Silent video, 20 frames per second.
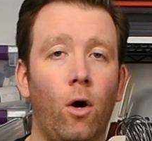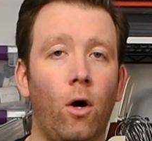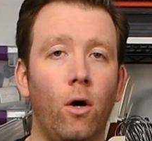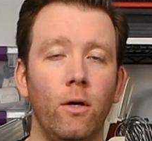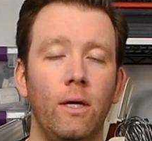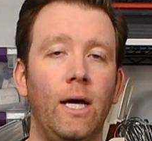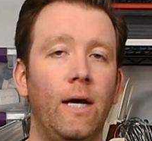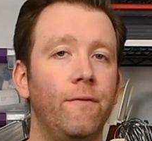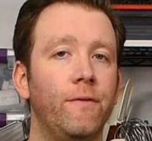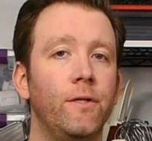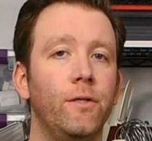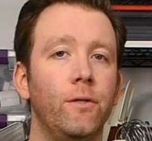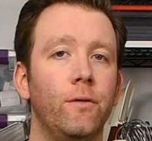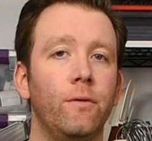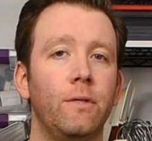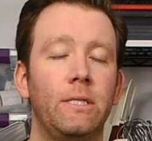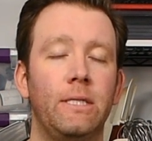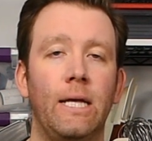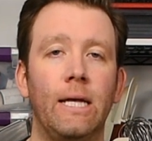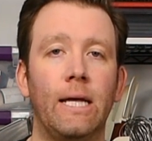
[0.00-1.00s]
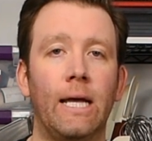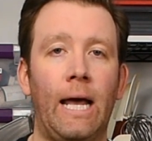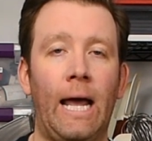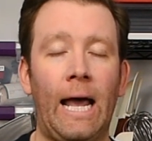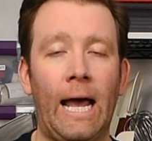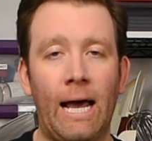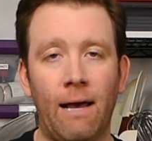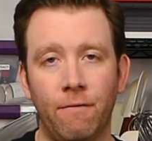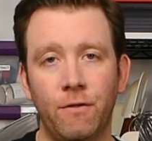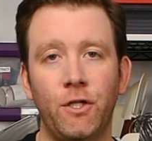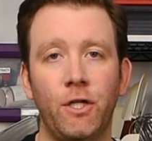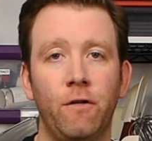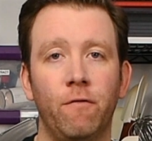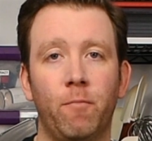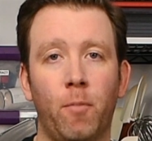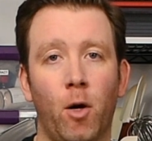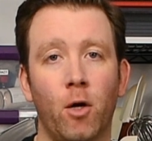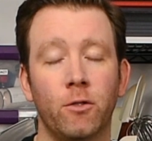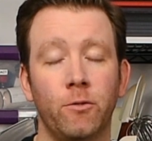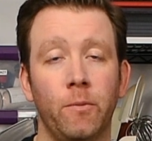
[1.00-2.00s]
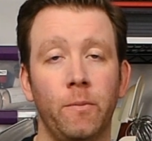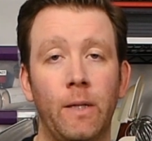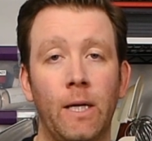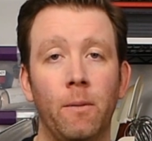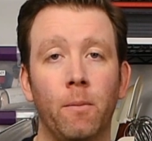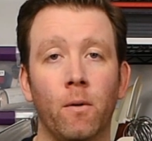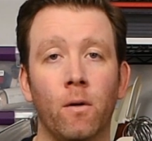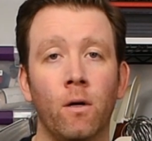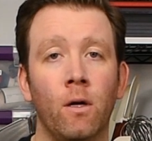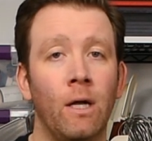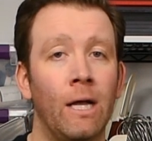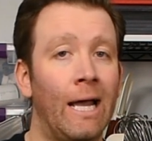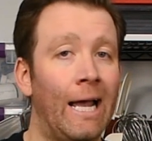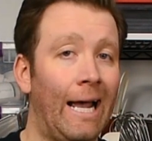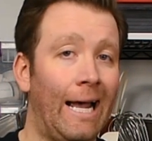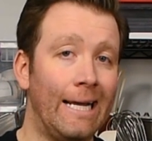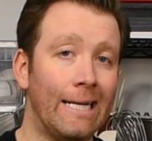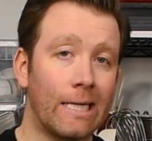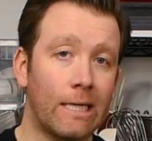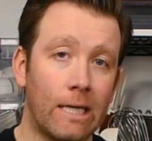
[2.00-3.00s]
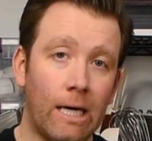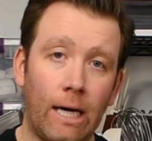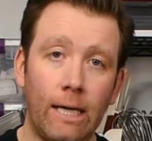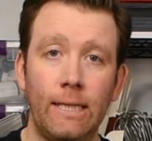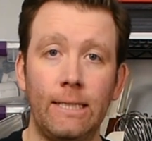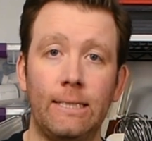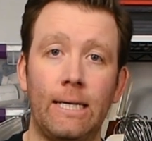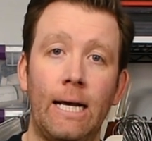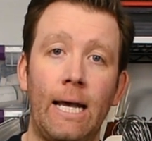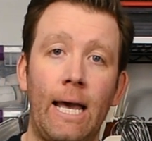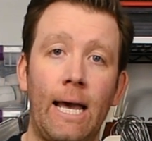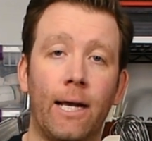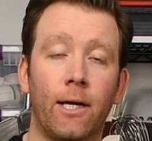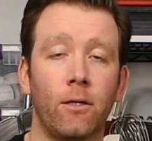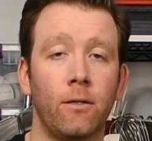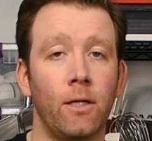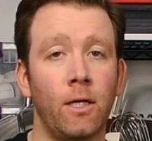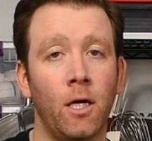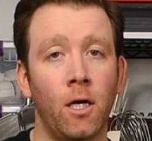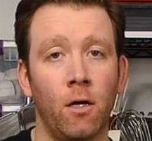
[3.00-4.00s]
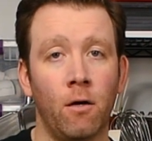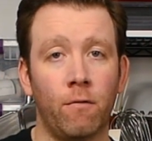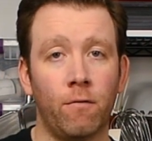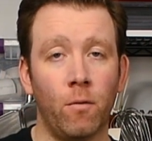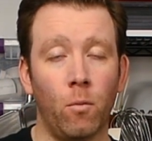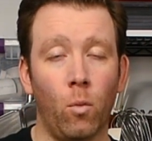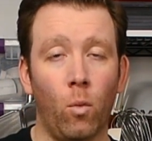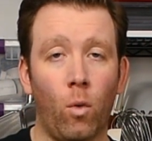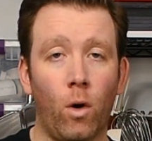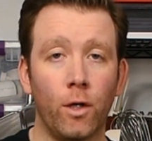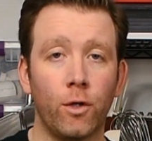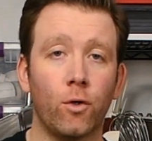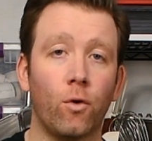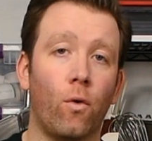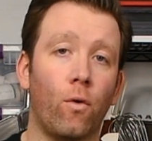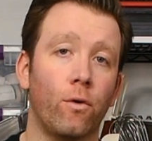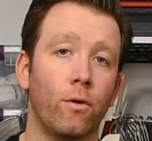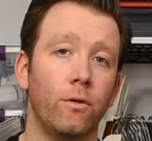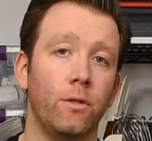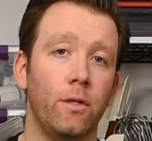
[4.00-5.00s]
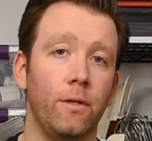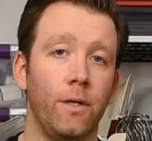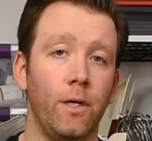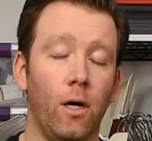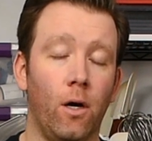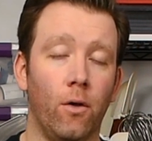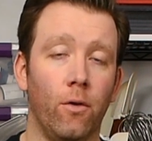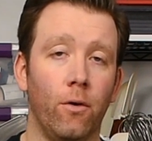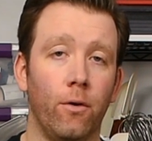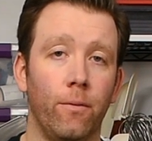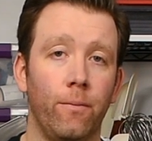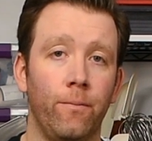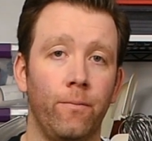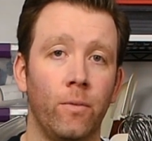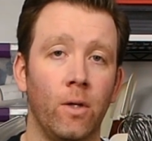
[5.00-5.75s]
All you have to do is take a half sheet of parchment paper and cut it diagonally from one corner to the other.